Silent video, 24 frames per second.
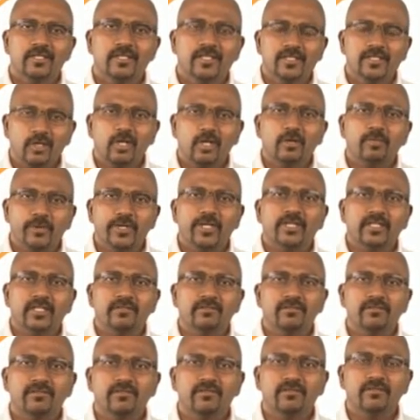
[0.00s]
is called
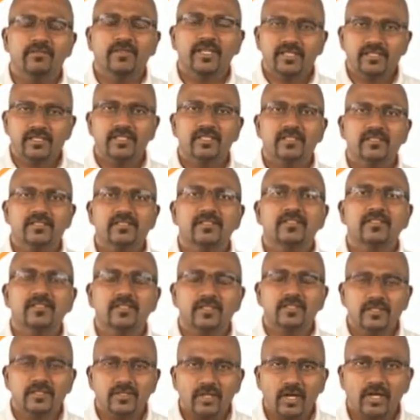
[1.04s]
productive. Rest is
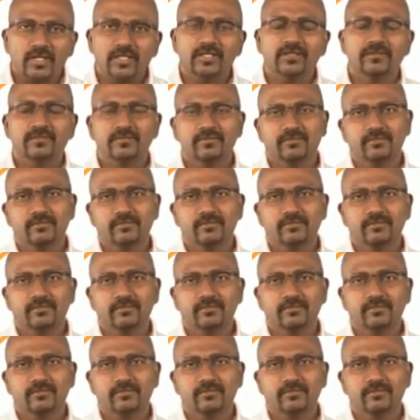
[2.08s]
not.